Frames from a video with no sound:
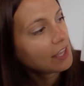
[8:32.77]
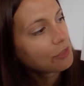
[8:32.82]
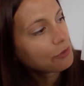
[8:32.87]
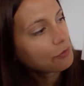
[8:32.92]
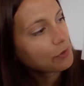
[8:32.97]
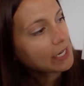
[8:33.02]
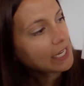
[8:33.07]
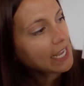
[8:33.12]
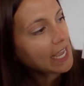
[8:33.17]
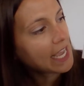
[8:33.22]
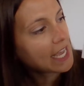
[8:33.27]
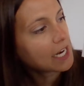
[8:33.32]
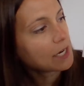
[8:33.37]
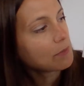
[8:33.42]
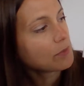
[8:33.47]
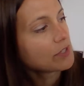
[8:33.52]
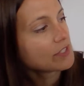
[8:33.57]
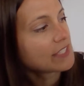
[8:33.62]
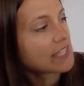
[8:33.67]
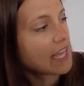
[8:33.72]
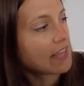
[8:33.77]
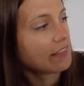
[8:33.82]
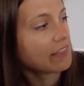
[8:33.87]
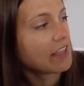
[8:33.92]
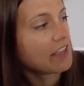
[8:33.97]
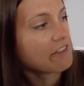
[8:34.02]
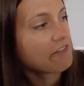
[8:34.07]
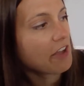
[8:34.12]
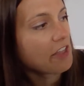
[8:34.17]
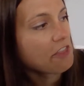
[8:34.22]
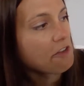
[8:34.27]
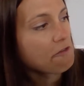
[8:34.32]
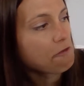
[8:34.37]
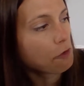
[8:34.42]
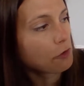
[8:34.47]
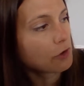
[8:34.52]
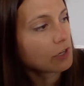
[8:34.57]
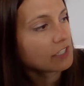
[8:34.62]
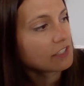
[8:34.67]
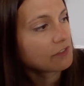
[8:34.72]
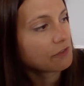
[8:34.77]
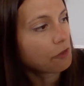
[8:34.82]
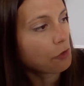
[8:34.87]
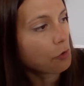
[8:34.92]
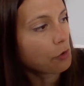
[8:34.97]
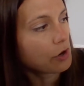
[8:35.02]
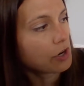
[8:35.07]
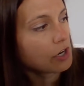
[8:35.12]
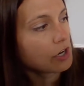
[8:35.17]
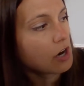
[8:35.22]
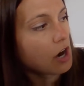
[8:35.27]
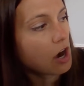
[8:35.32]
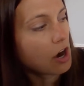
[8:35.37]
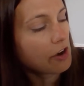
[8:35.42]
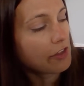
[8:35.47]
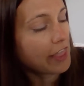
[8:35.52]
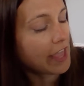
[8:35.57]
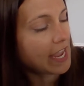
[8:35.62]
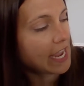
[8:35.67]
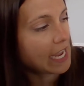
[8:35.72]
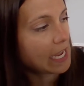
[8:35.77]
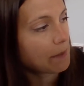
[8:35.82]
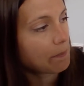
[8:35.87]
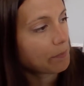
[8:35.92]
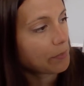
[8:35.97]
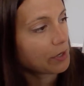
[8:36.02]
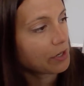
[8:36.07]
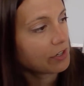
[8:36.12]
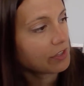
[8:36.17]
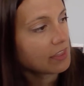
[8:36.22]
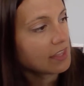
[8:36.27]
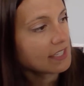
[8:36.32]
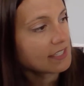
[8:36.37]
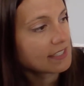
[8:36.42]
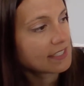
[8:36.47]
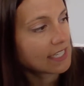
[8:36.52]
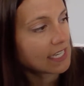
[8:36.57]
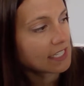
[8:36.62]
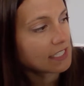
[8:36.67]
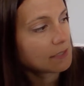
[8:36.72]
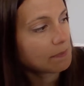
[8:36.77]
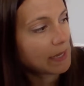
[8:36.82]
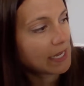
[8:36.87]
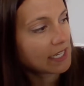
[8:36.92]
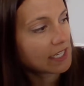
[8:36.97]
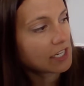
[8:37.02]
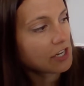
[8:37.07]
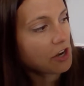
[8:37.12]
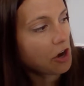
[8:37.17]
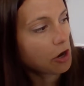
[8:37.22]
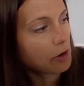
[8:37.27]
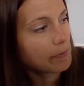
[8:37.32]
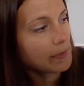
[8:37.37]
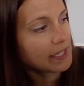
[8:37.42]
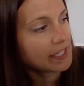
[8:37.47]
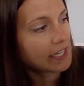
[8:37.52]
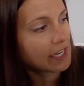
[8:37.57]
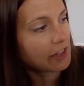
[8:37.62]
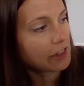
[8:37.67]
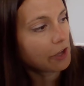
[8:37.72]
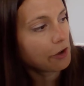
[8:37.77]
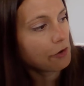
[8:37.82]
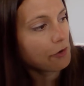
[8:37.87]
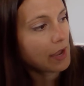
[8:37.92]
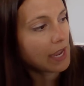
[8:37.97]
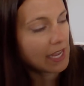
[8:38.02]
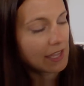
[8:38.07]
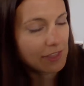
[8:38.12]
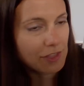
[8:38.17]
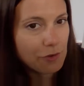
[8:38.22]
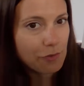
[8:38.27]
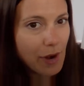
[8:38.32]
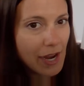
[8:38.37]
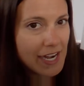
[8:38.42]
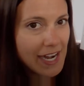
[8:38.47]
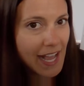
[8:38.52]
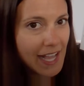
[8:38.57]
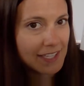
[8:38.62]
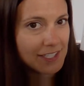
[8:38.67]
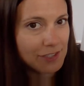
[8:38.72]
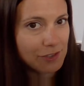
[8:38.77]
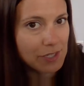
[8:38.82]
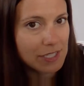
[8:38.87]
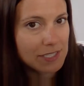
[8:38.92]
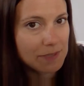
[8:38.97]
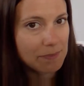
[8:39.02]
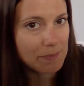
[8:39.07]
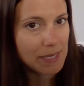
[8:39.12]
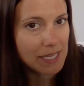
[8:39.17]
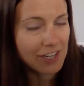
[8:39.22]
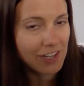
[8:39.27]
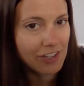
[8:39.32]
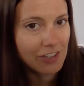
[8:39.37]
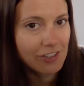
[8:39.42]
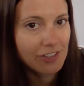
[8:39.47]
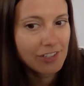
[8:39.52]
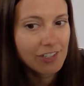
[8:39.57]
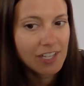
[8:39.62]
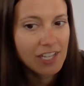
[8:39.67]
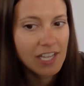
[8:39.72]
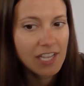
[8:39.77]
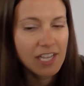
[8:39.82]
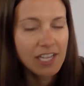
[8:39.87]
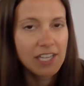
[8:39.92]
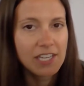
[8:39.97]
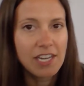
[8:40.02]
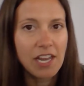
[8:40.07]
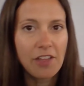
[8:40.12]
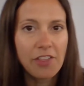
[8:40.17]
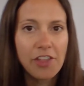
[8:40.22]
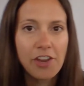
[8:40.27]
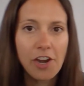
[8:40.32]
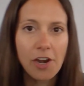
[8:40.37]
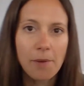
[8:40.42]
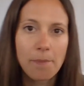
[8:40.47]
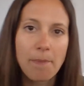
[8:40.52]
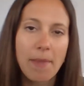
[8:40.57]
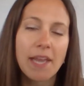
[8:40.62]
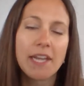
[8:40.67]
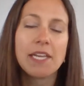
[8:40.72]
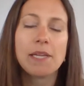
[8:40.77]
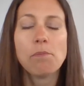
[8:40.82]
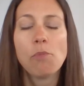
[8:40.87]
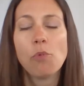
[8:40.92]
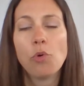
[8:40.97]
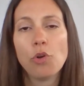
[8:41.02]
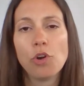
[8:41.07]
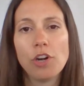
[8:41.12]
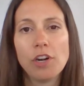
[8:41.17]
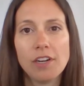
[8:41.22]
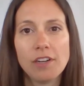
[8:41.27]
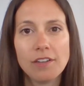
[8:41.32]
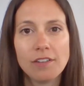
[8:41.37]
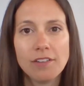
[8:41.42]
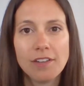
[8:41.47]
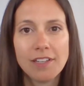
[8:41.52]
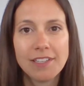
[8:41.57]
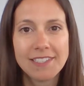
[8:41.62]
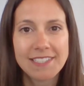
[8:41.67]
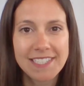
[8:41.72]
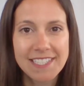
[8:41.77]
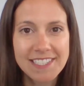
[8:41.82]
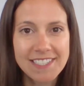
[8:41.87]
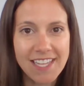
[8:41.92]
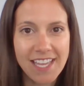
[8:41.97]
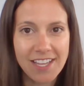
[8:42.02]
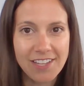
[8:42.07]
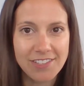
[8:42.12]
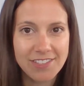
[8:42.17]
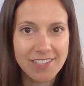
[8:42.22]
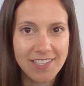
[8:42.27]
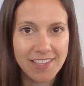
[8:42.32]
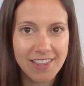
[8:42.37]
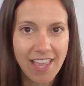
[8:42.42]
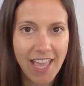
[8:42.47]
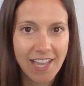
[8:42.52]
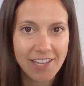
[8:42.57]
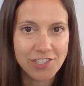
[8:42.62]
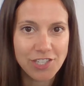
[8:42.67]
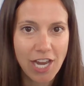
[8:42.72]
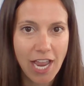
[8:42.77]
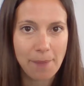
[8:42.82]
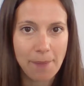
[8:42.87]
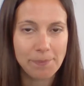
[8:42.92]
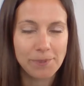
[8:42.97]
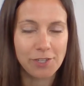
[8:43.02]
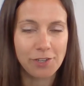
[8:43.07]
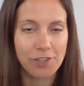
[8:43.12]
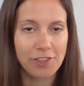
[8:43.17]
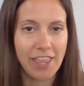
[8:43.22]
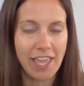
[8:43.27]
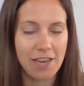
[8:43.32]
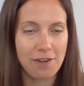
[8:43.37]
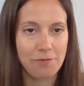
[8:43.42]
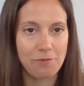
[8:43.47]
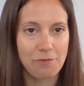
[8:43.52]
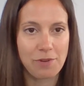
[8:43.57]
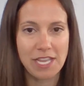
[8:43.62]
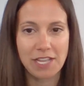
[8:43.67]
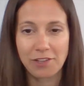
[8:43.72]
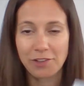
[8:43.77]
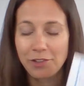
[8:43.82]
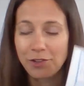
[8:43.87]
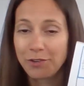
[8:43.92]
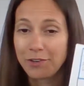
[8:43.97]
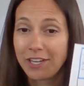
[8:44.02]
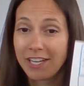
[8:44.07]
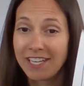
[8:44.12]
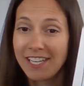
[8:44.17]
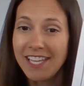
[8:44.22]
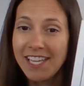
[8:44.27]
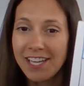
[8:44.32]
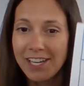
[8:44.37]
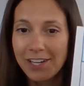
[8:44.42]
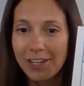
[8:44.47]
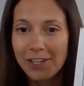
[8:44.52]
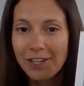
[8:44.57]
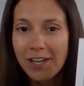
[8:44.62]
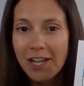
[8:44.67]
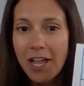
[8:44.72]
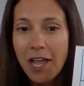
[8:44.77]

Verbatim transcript: Three animals that live on the forest floor are the antbird, the six banded armadillo, and the rhinoceros beetle. Now, there are many more details in that chapter than we included here.